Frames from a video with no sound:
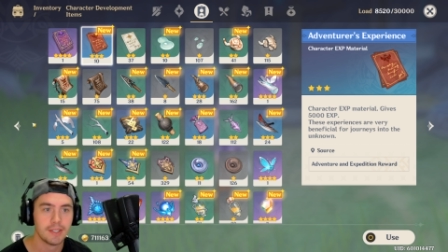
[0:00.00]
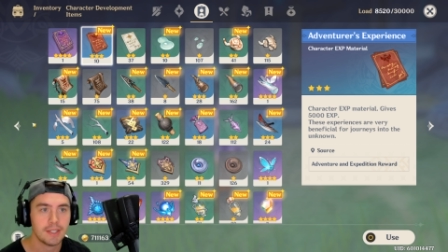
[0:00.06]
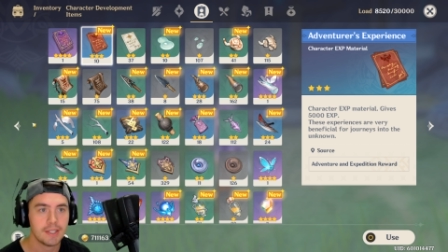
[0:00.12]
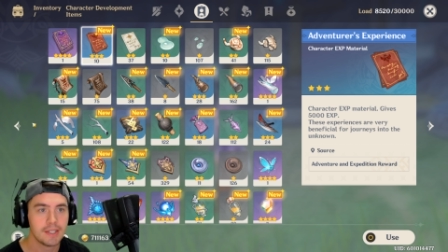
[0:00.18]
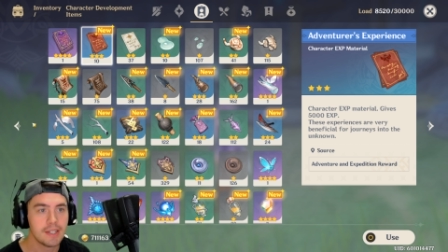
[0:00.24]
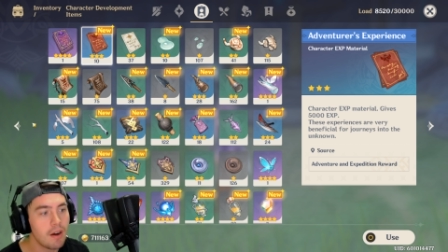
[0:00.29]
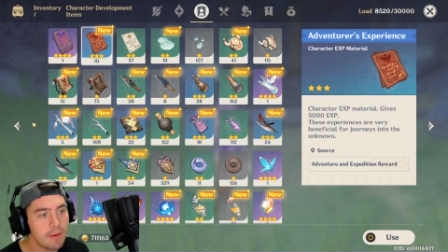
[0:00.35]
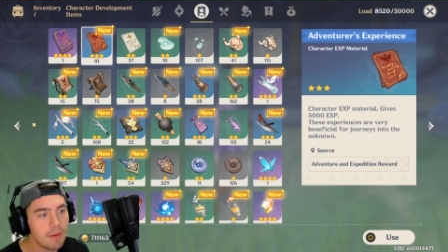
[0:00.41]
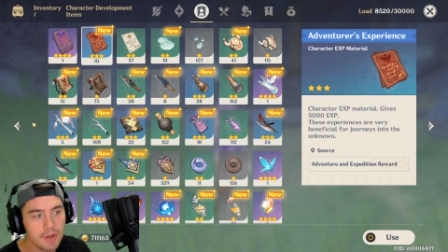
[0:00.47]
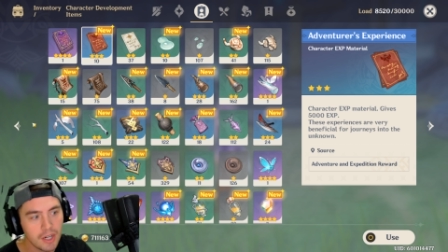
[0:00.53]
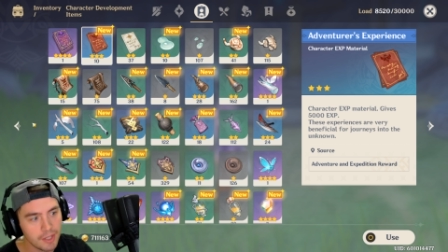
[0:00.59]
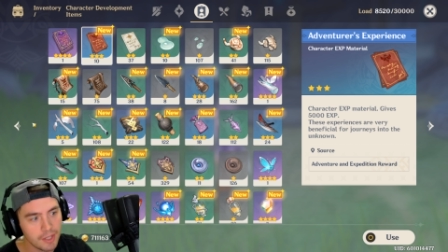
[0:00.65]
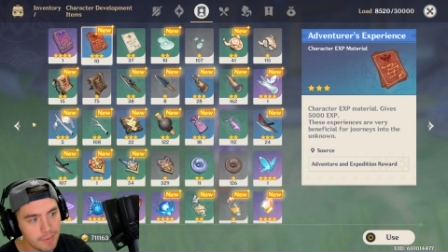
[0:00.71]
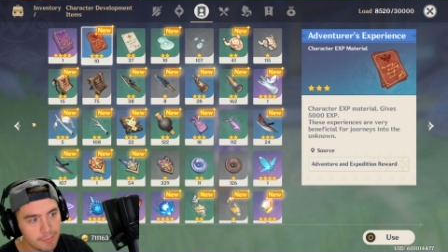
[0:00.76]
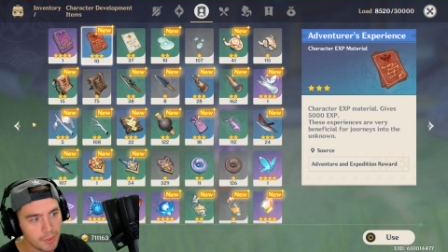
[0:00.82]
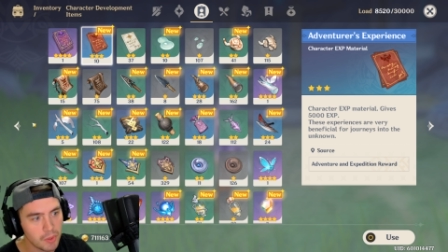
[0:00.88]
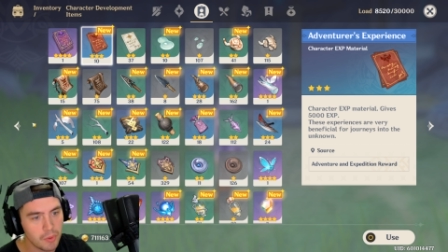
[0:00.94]
Now, I'm not gonna
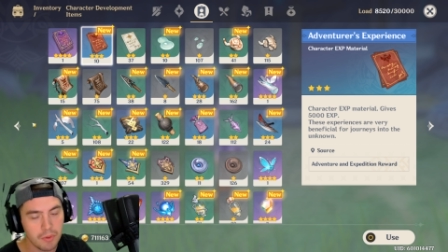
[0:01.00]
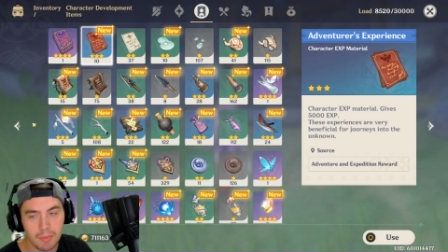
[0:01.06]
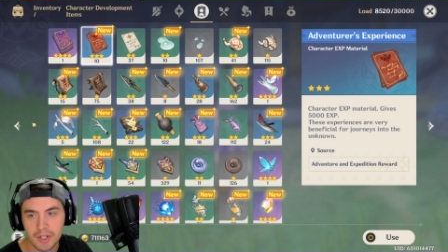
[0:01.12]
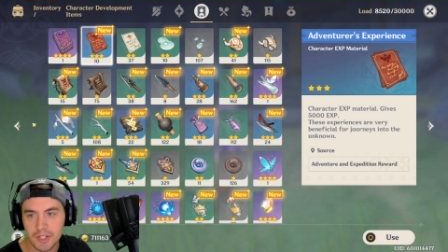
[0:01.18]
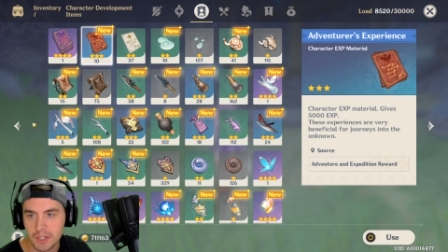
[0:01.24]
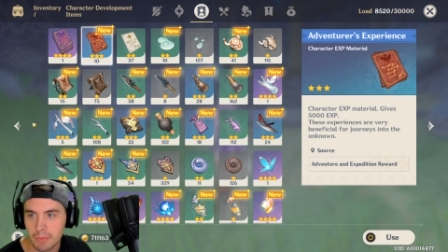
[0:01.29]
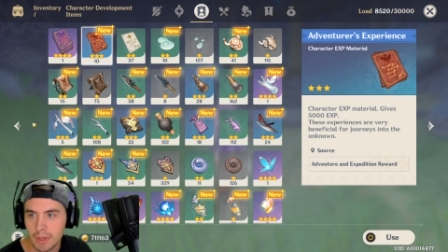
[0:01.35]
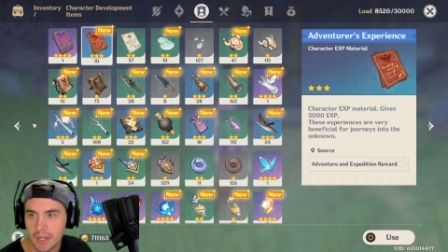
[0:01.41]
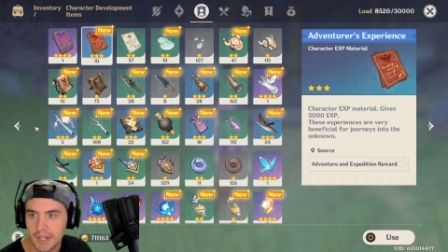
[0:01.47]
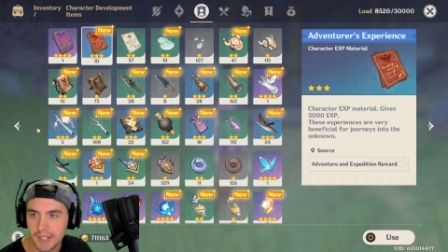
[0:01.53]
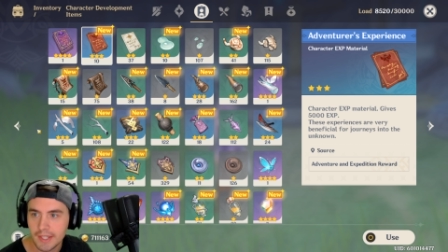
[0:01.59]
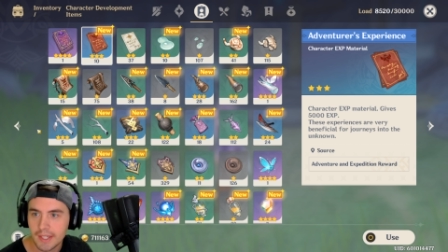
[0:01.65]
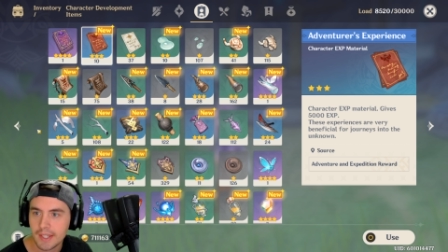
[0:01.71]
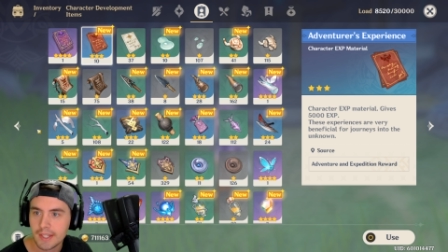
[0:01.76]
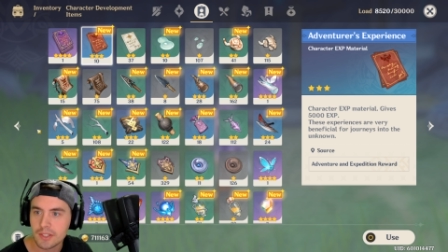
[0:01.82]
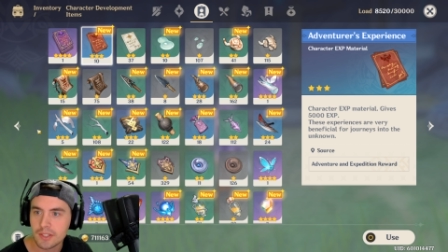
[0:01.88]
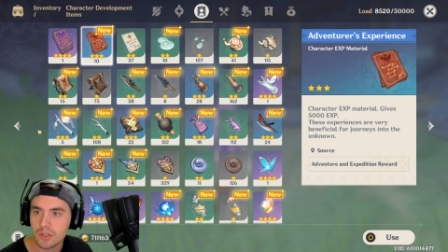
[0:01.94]
be blowing a bunch of
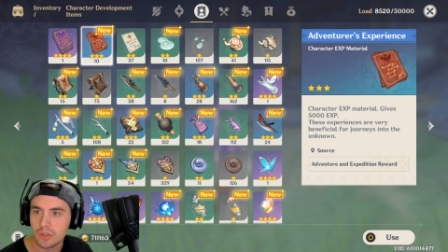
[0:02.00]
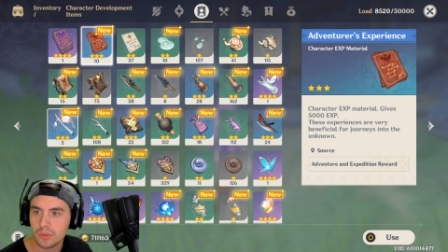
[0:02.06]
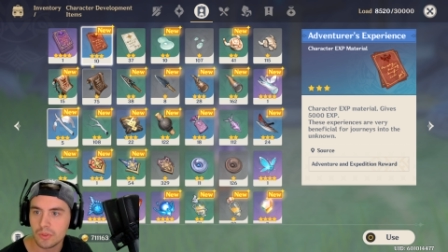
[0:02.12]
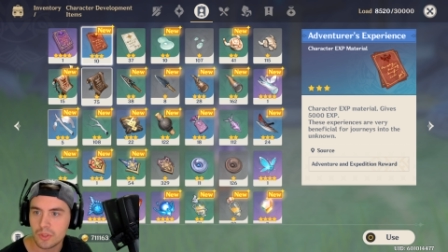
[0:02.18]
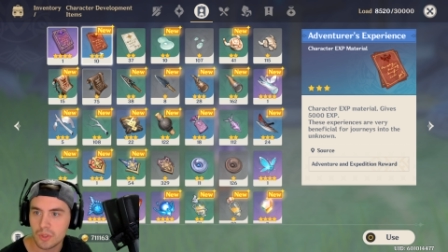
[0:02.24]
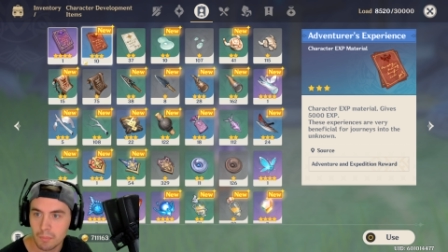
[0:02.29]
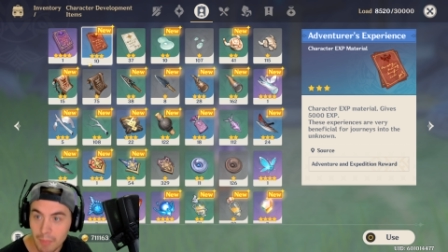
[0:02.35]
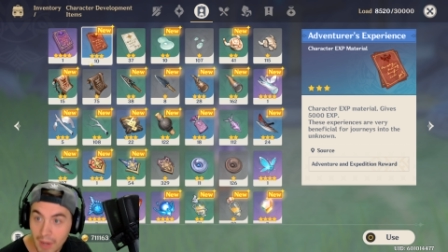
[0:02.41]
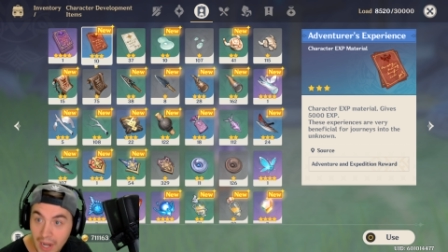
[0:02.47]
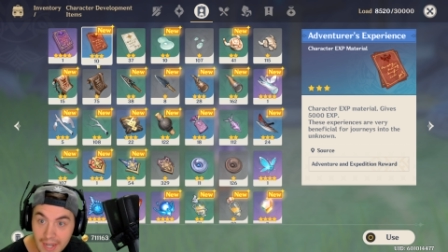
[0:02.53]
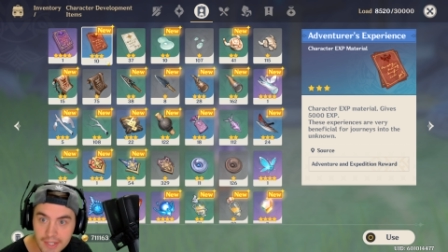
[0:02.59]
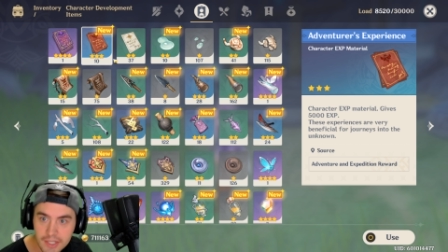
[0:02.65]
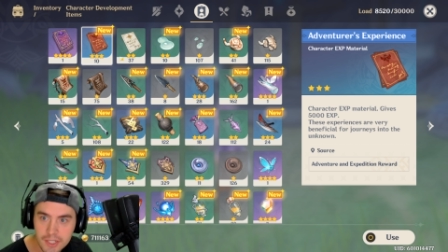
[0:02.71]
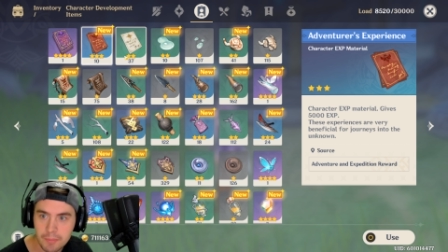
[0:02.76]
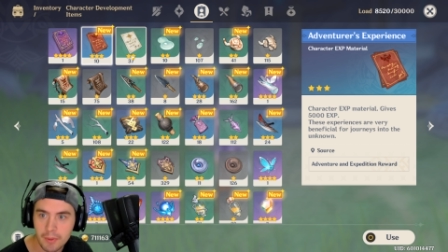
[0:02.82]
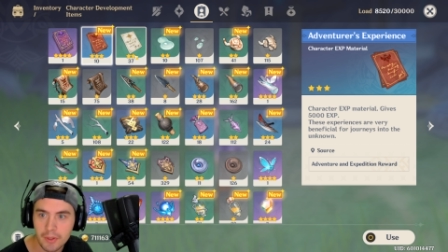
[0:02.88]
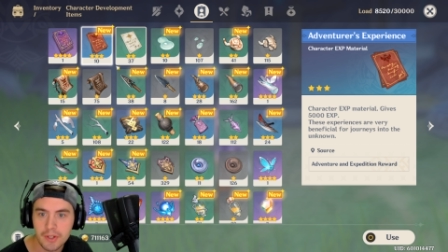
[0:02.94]
money to to buy
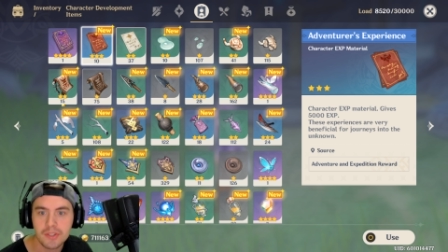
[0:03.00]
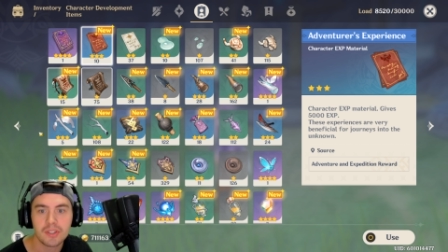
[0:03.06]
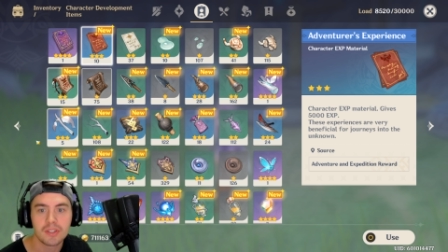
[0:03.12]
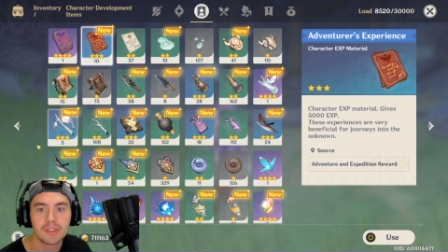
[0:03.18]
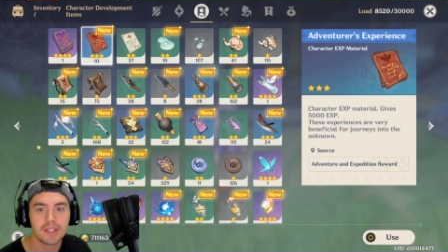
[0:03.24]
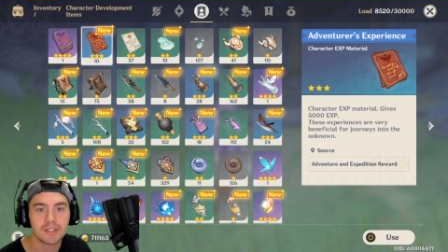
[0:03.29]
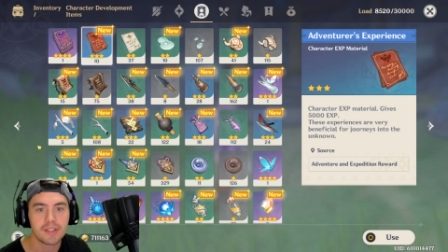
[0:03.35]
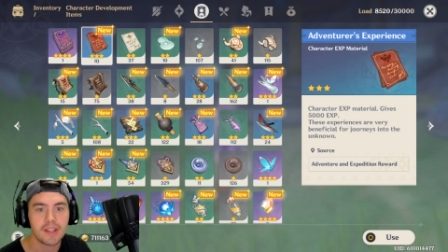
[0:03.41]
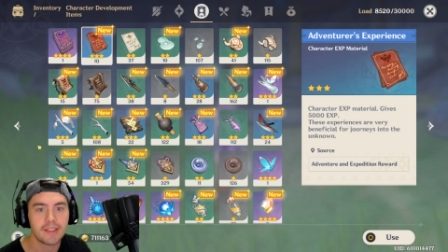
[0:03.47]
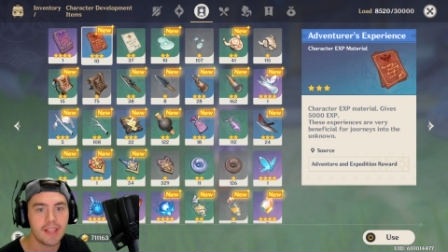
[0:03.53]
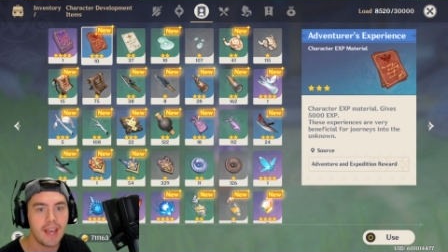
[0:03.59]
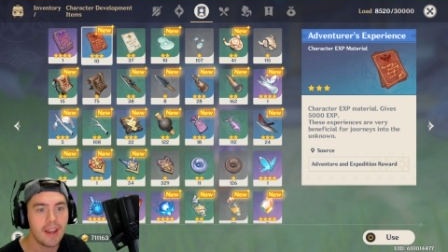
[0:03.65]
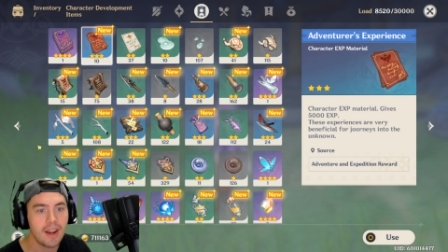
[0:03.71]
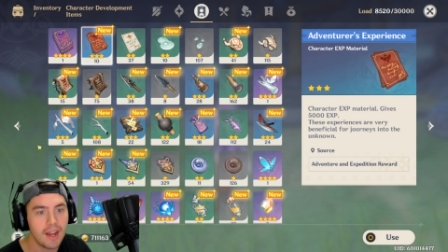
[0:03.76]
experience and things like that.